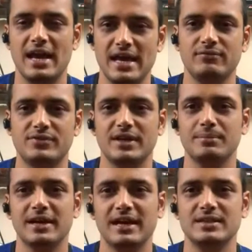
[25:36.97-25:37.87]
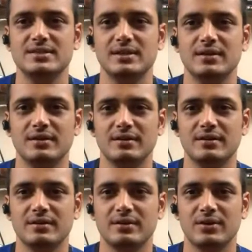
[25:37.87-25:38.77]
I okay. have tried my hands in
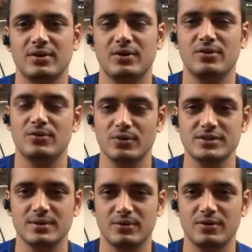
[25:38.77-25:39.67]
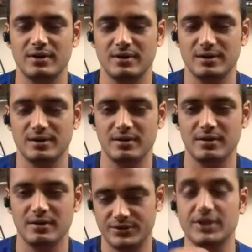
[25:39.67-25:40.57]
uh, on road road
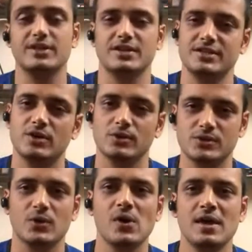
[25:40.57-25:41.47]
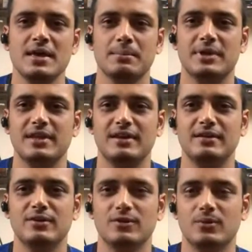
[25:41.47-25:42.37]
uh, circuit racing also, but then
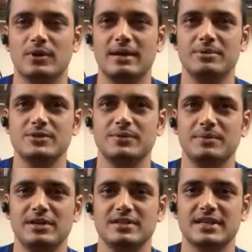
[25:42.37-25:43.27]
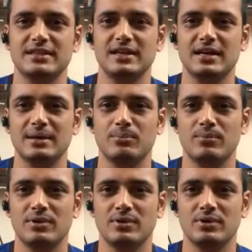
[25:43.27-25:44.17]
you know right. what happens with me is I think I'm
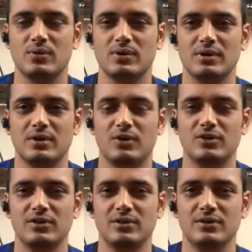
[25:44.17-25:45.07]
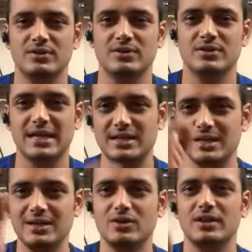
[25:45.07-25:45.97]
uh, uh, on
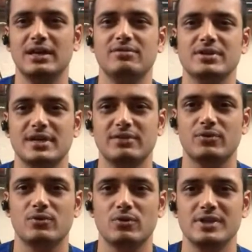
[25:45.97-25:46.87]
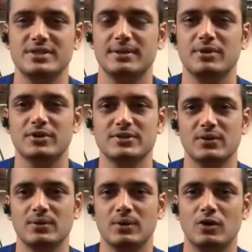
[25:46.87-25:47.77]
slightly on the heavier side for road racing
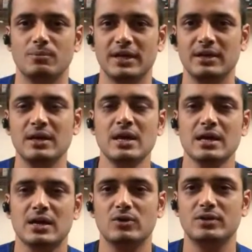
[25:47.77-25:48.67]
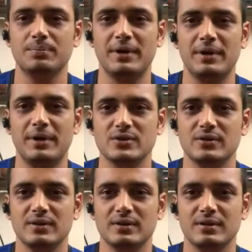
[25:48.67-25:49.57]
because all all my counterparts
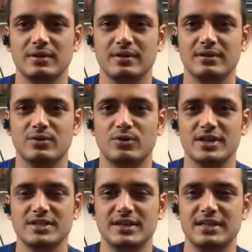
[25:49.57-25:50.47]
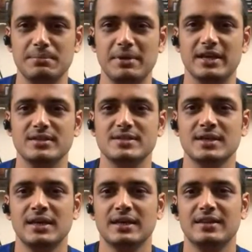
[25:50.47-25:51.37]
on uh, road racing teammates
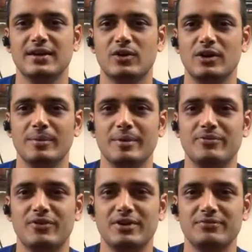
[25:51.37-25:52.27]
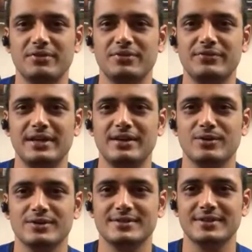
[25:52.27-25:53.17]
they are all maybe hmm. 45 mm. 50 mm.
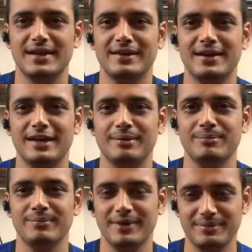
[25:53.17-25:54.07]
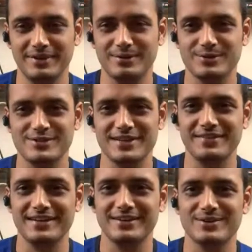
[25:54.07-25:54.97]
kilos and I am maybe hmm. close to
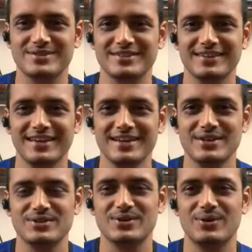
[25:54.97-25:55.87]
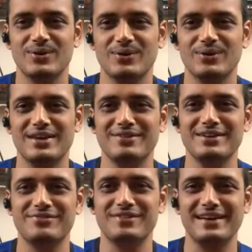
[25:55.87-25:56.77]
70 kilos. So oh, even
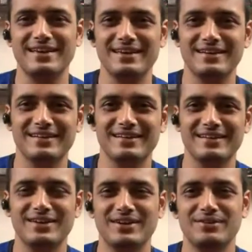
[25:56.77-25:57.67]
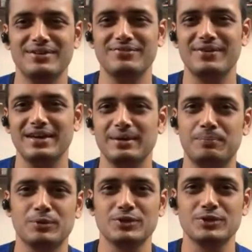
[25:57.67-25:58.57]
oh, if I okay. Uh, even if I
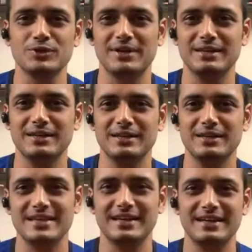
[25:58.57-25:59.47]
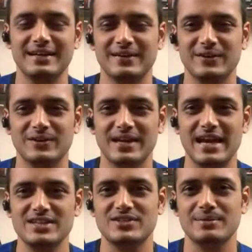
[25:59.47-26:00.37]
push my limits and
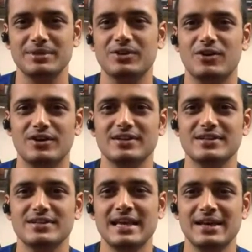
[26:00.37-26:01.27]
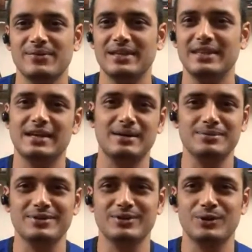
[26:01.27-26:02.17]
catch them in the corners, when they
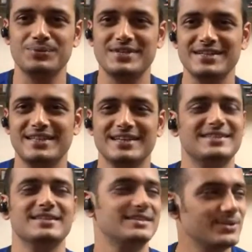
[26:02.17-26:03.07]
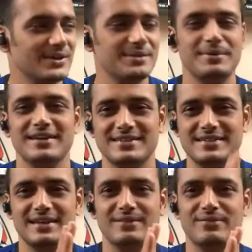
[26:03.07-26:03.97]
come to the home straights, they just look at me
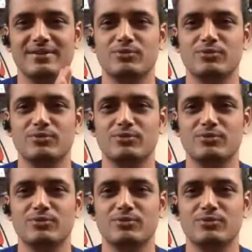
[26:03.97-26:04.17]
and say,